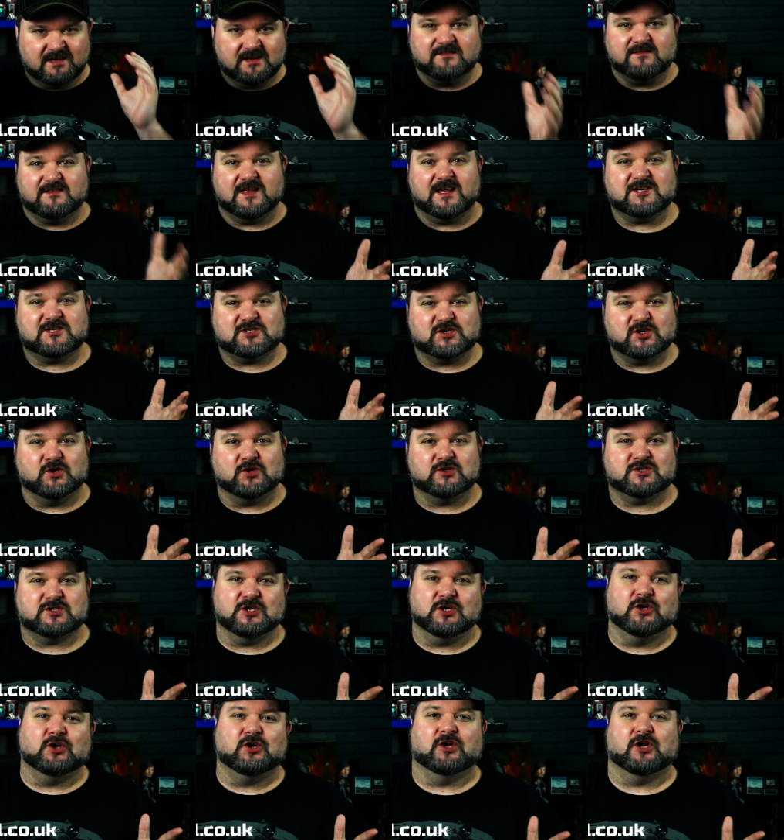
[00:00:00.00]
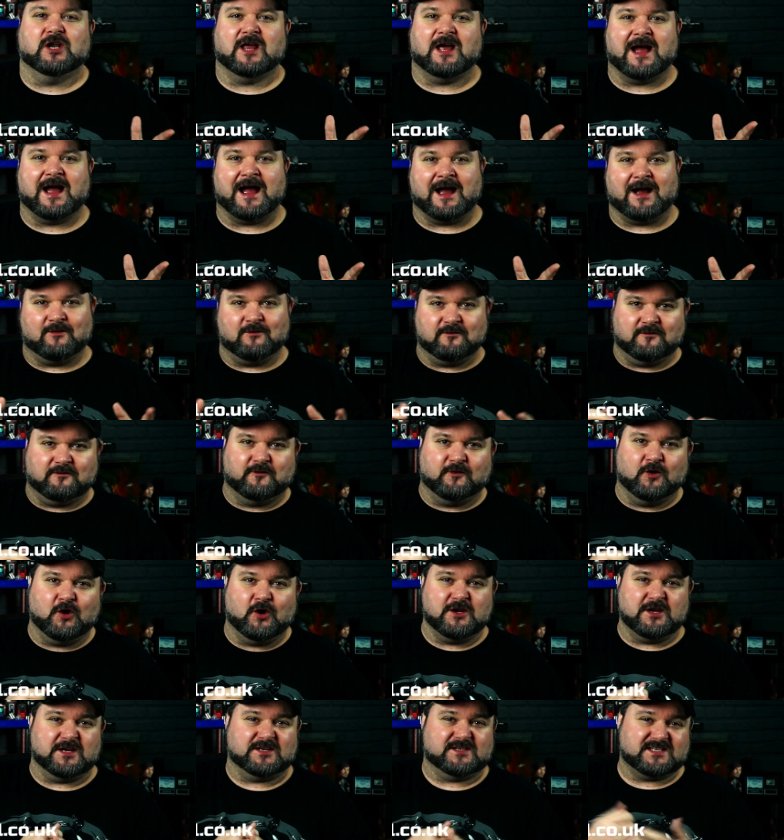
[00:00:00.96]
they sort it all out
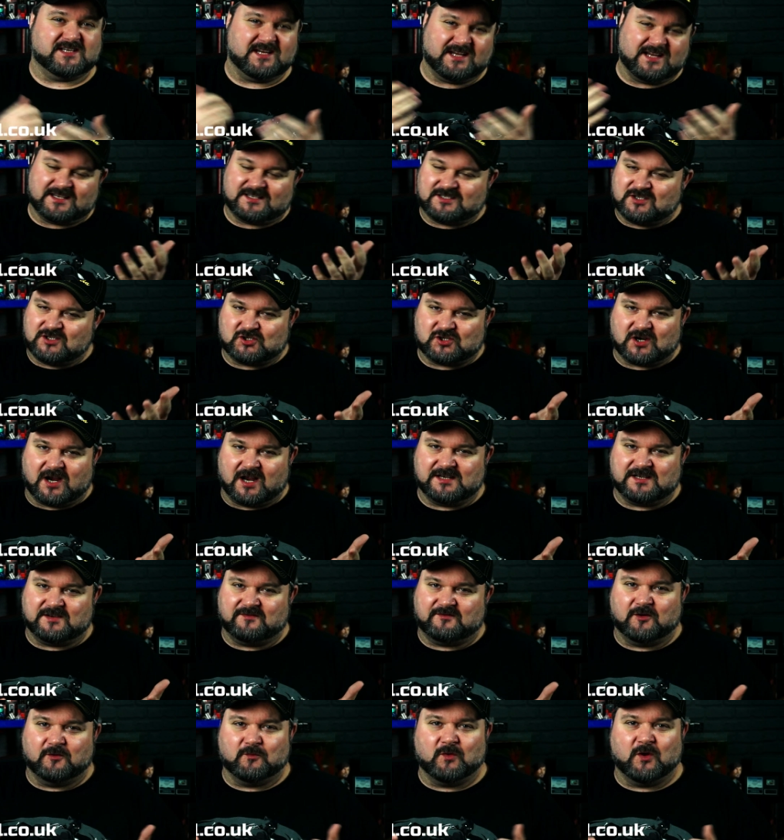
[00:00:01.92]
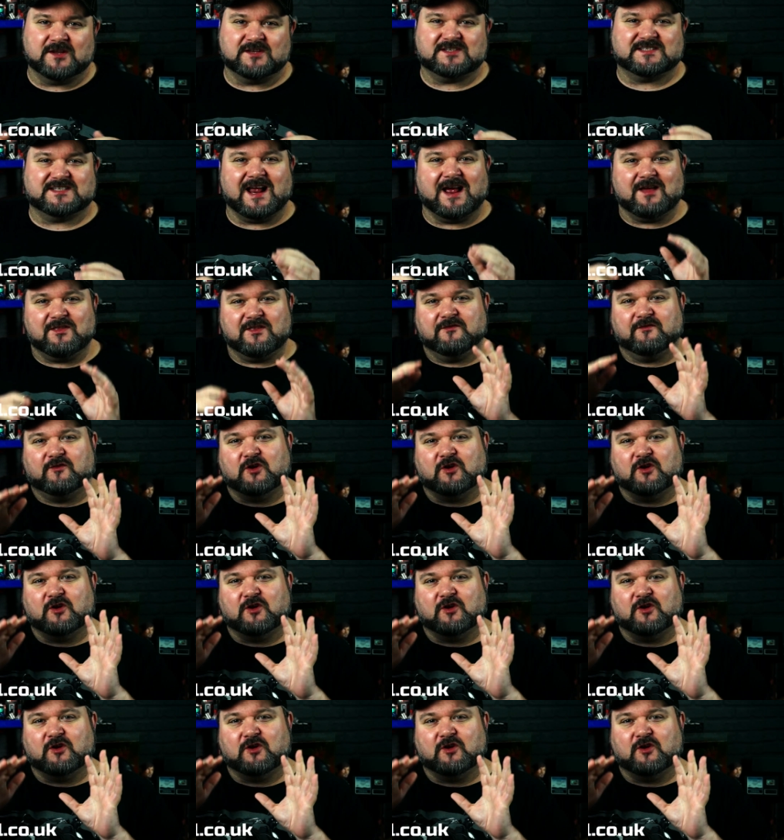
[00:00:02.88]
for you. So you get to try different ones. Now they've